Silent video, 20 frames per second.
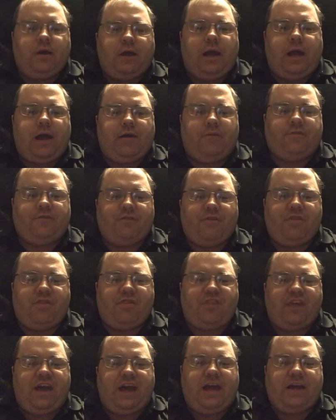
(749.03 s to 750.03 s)
However,
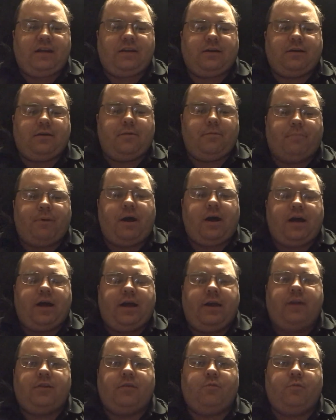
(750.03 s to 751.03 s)
that
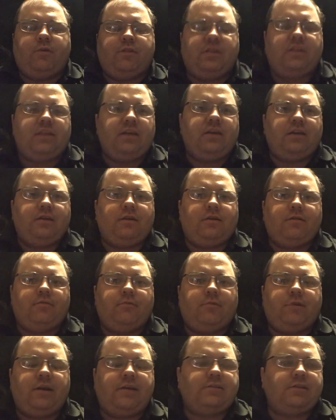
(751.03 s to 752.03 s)
combined with
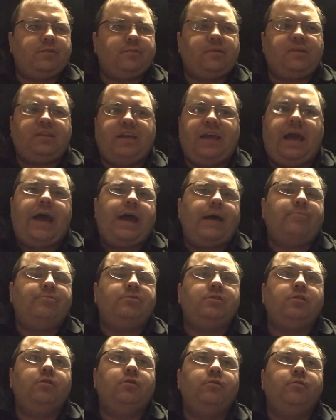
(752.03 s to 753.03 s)
what I talk about, the
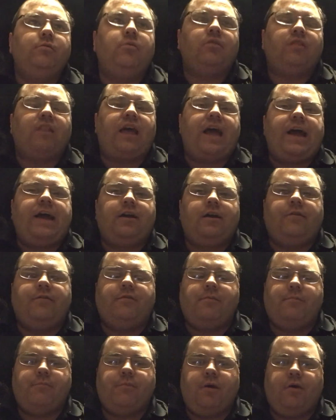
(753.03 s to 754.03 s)
absolute lack
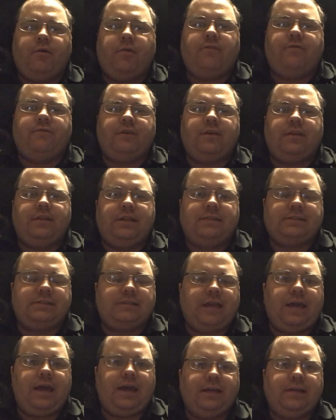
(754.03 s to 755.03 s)
of a motive in this
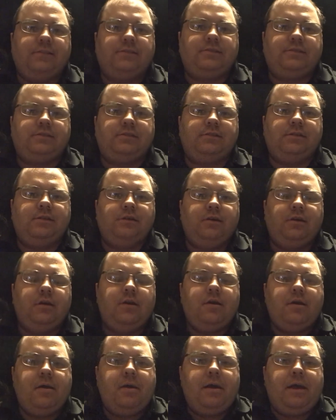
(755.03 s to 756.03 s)
case,
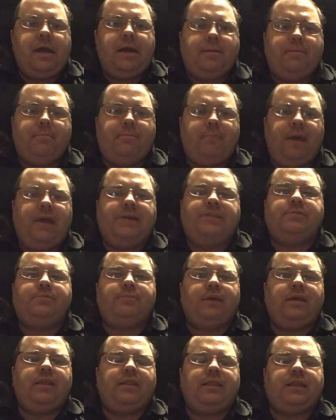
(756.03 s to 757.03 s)
it makes
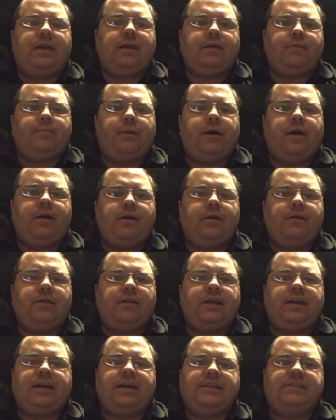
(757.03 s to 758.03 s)
me think about it.
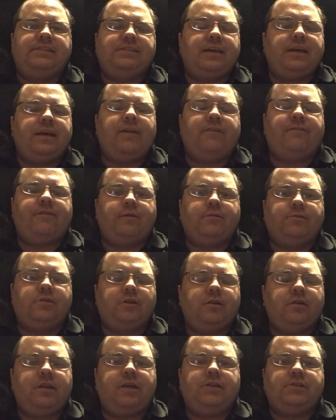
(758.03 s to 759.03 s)
Like I said, if I was
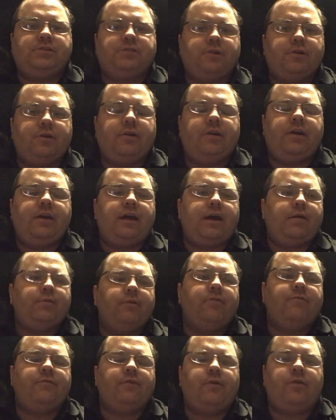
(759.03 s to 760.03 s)
on that jury, I
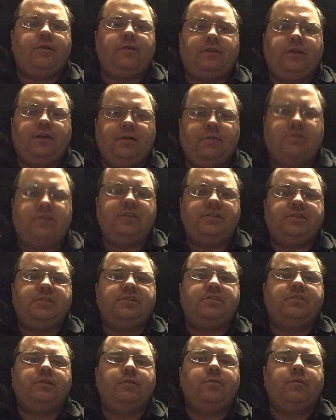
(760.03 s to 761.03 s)
would have voted guilty.
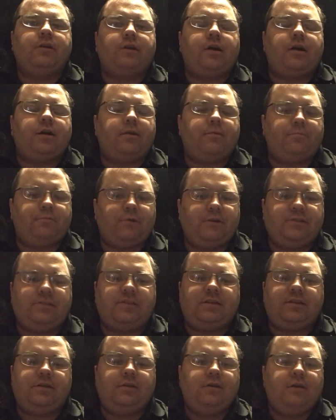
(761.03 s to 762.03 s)
She still would have gone to
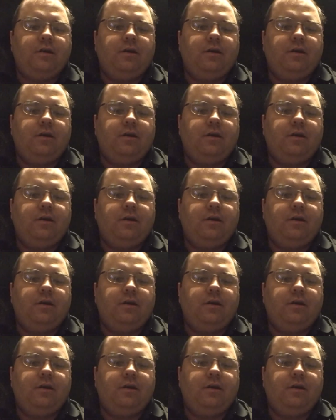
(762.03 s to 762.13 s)
prison.